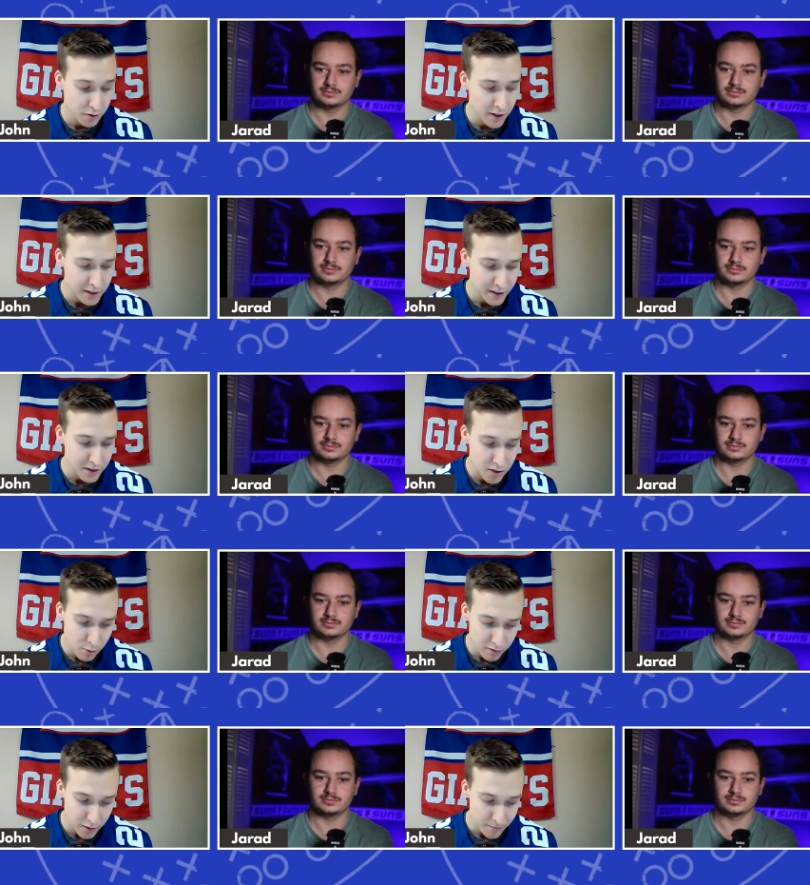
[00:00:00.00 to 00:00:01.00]
Speaker 1: or I think in
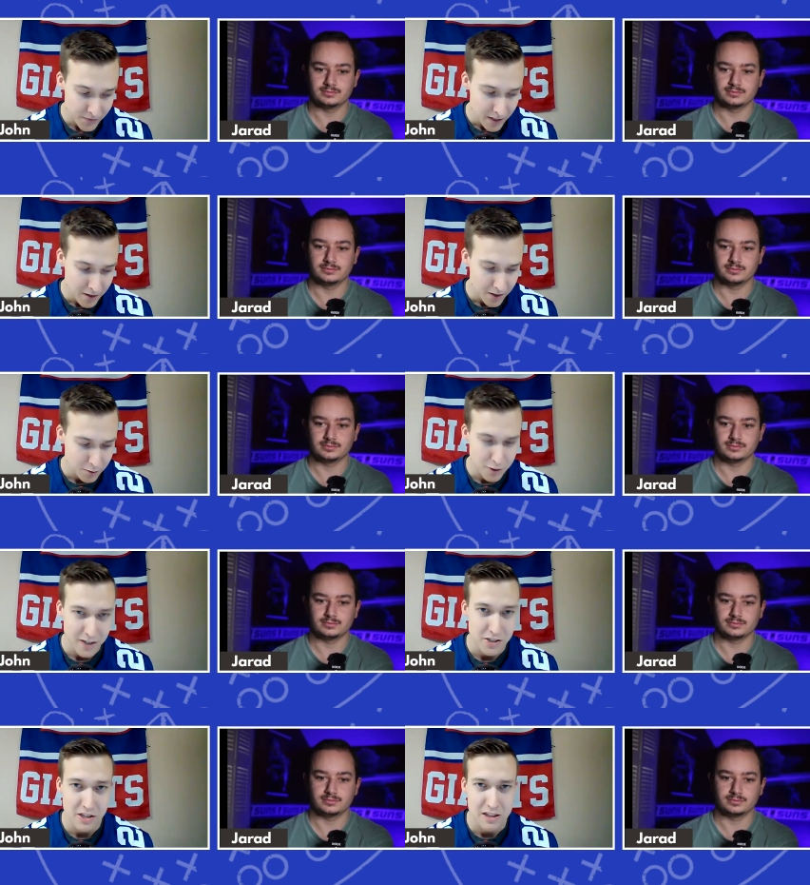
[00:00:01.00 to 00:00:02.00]
2 of them, or
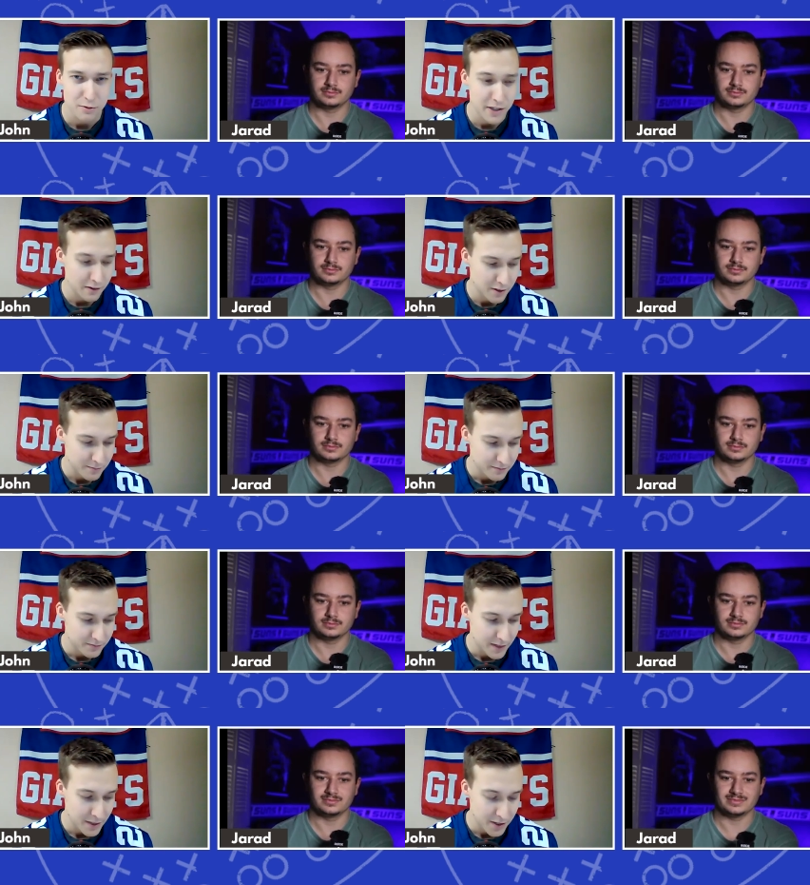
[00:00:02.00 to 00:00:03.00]
actually 3 of them,
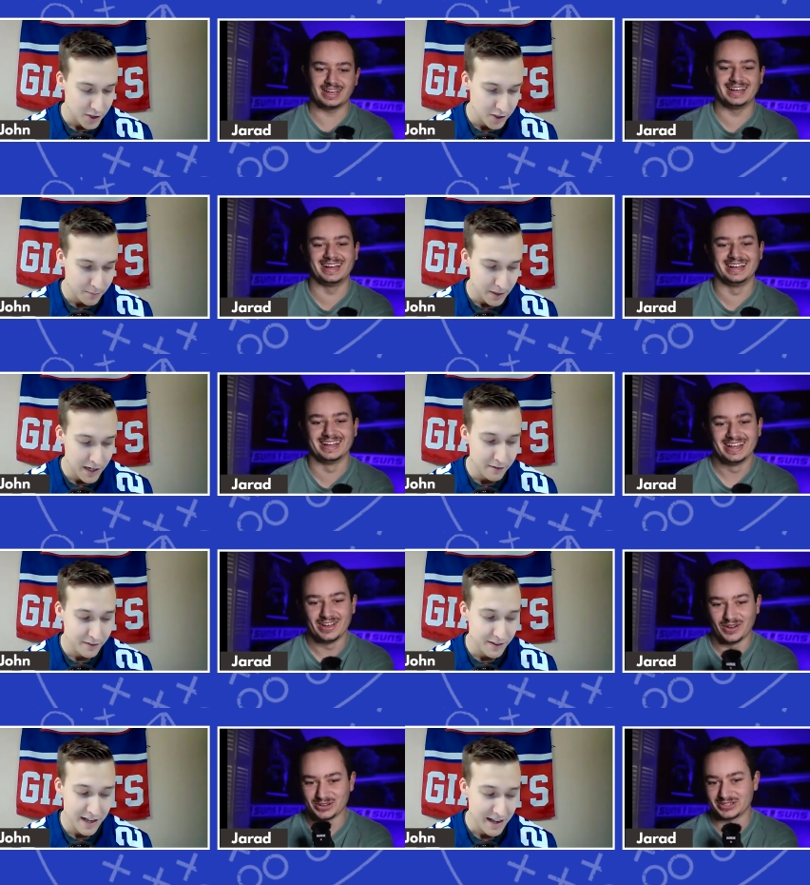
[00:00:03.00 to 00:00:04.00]
I'm not sure, but I
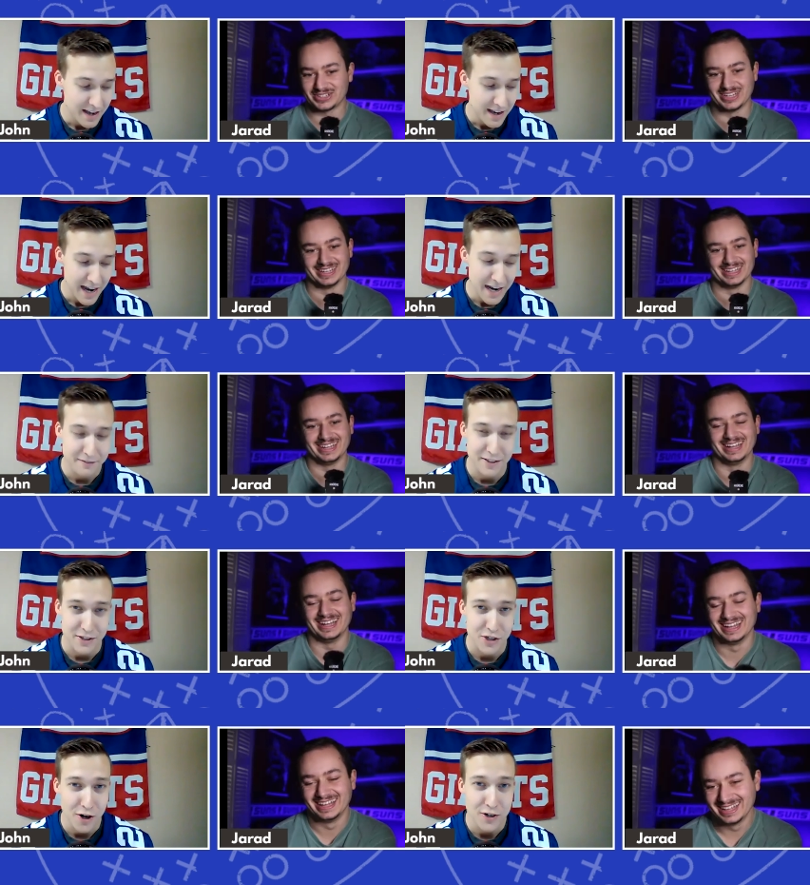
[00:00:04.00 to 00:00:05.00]
have
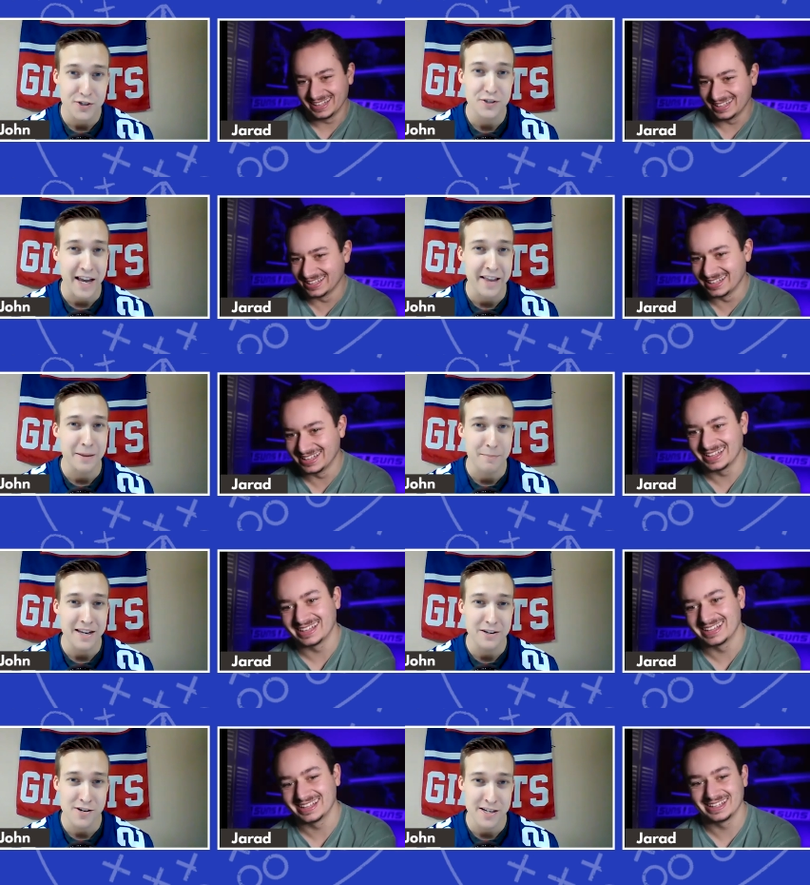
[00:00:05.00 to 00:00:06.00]
the Chargers and the
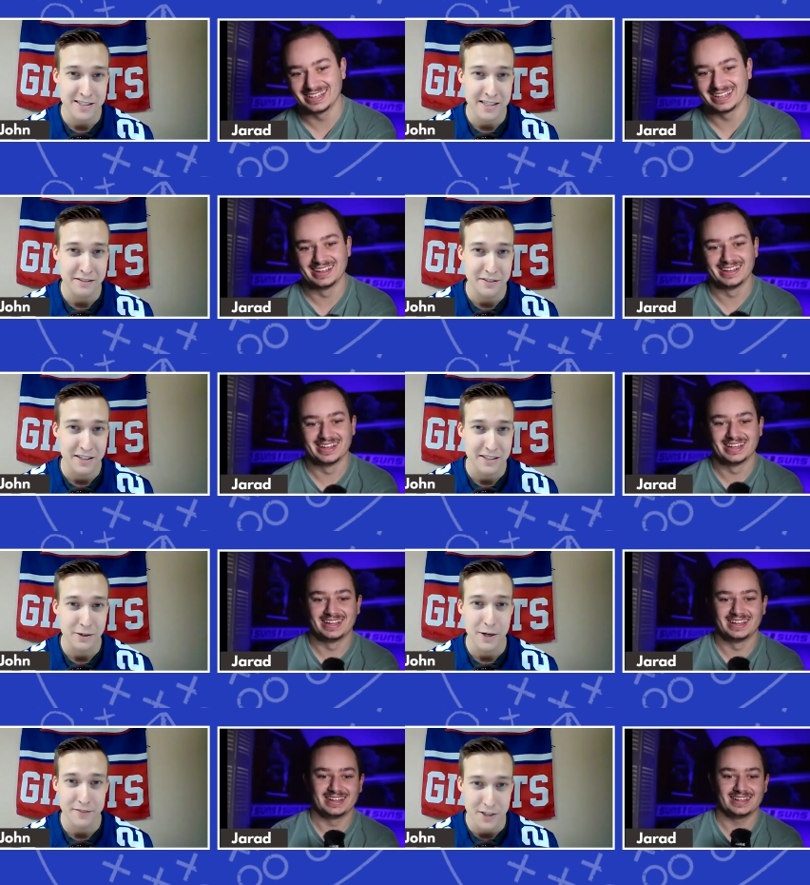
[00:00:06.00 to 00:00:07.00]
Patriots defense.
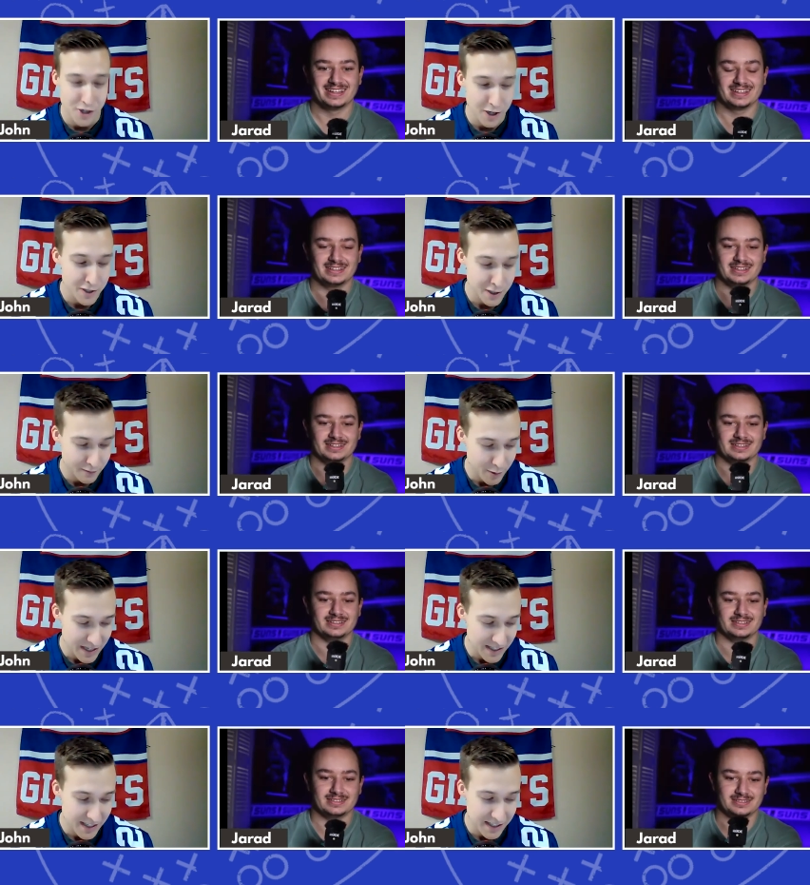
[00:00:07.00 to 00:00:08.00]
So I have the Chargers for
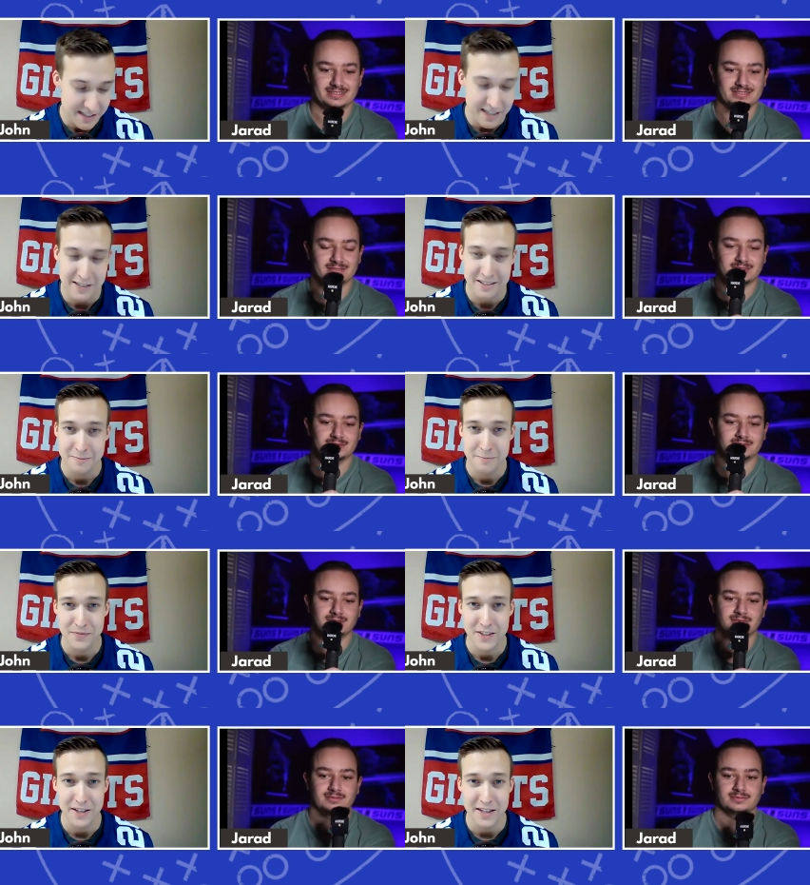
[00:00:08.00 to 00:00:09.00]
week 16
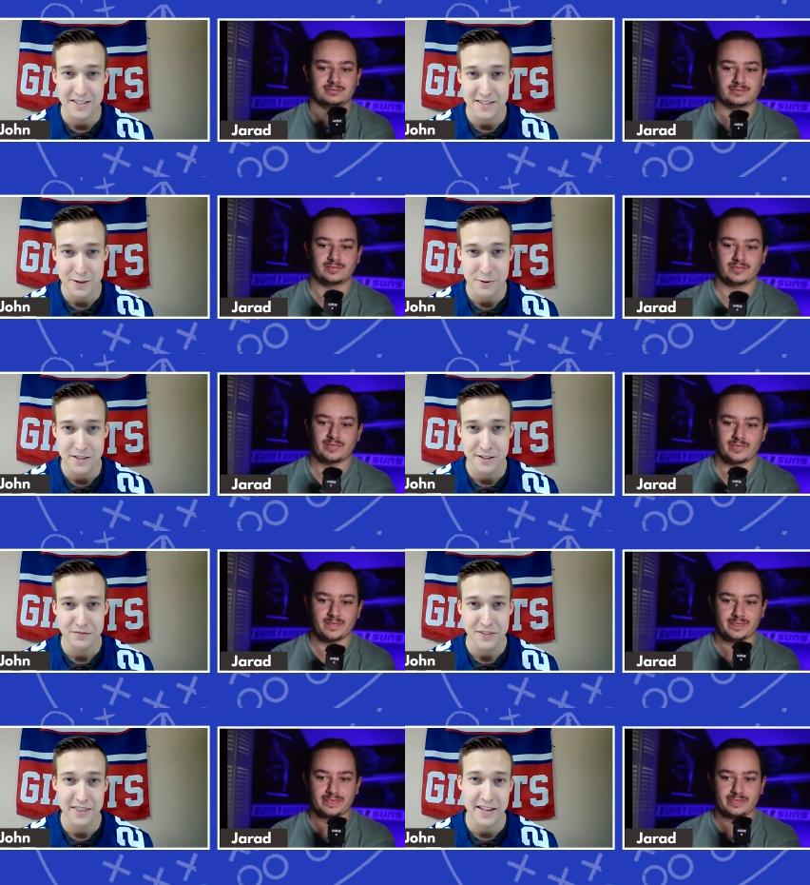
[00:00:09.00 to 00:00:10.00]
against
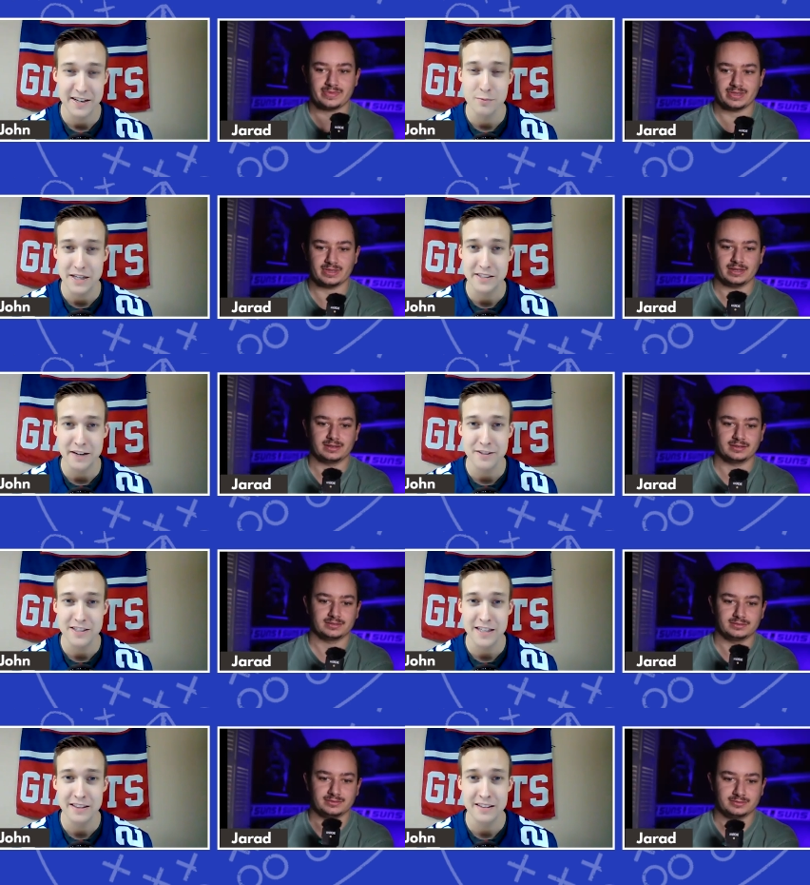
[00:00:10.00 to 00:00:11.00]
Houston. And then in week
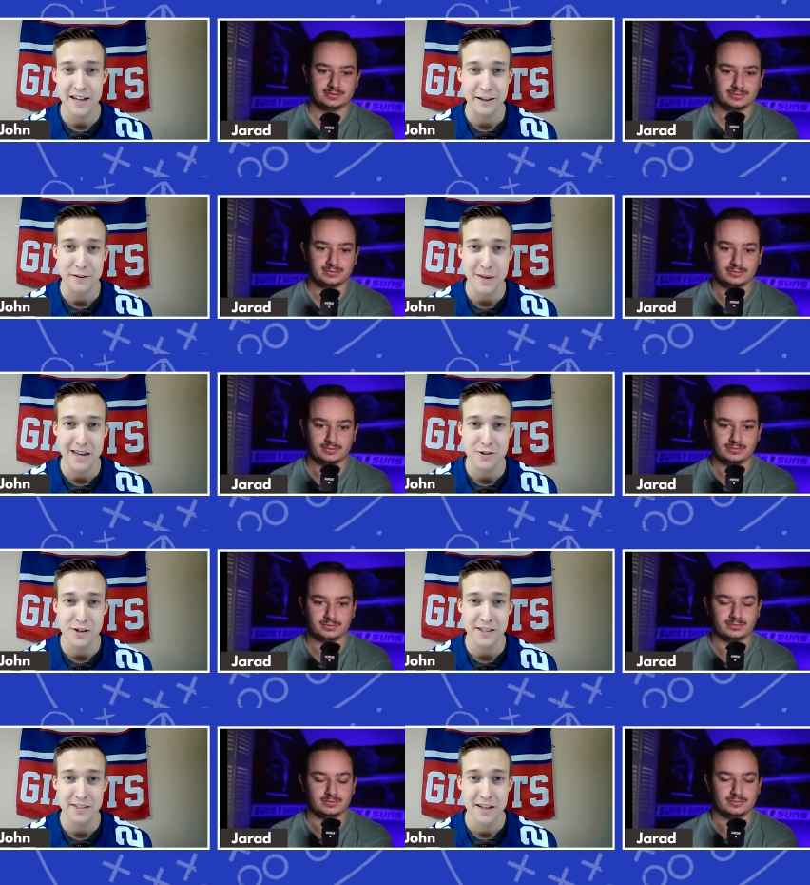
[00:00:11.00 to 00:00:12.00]
17, I have the
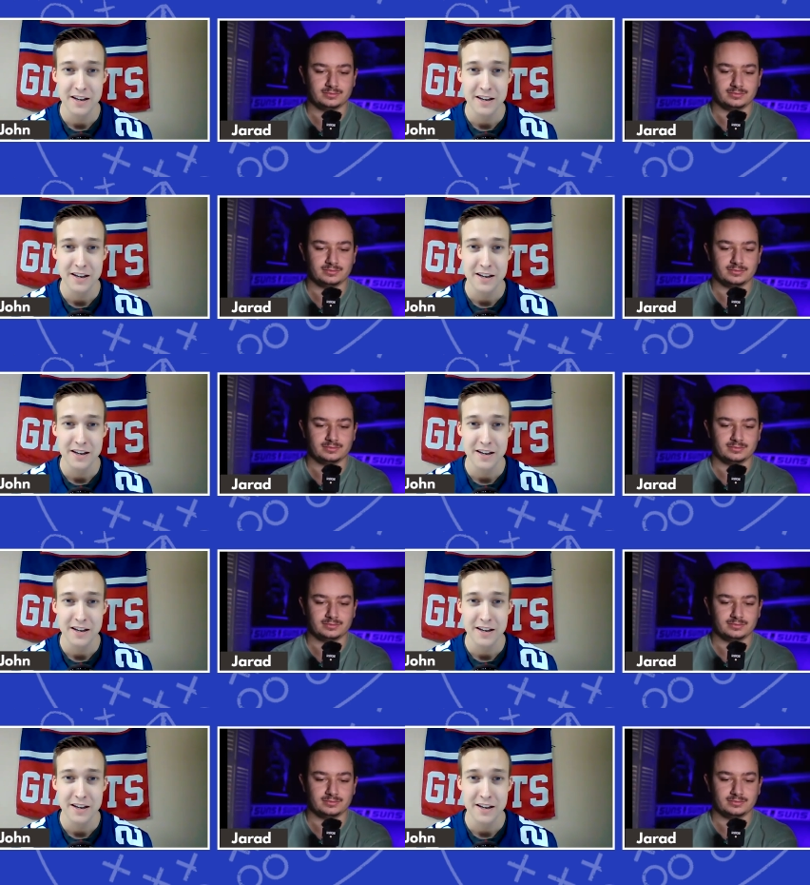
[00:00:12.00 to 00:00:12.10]
Patriots